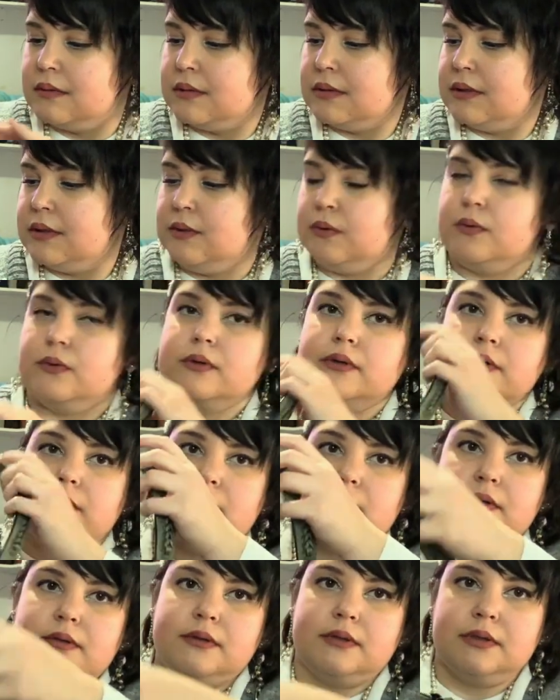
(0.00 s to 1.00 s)
in
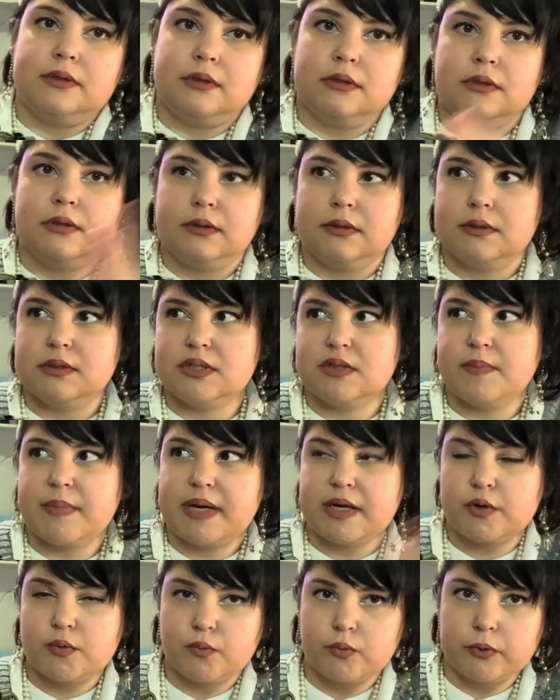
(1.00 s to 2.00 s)
order to
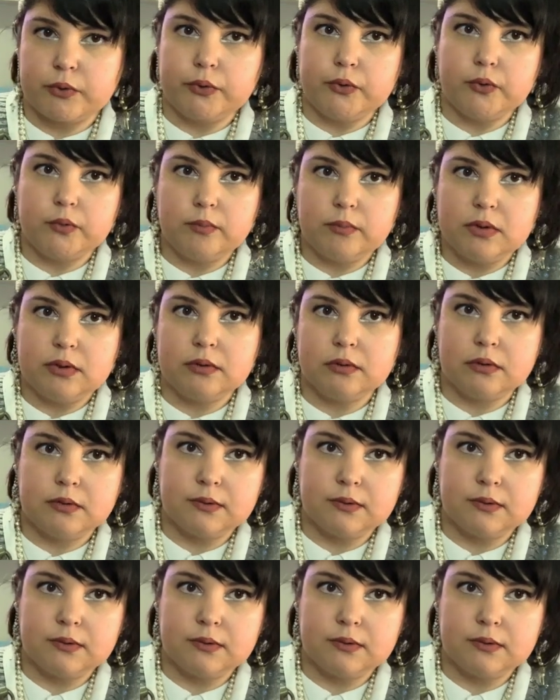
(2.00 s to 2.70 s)
make room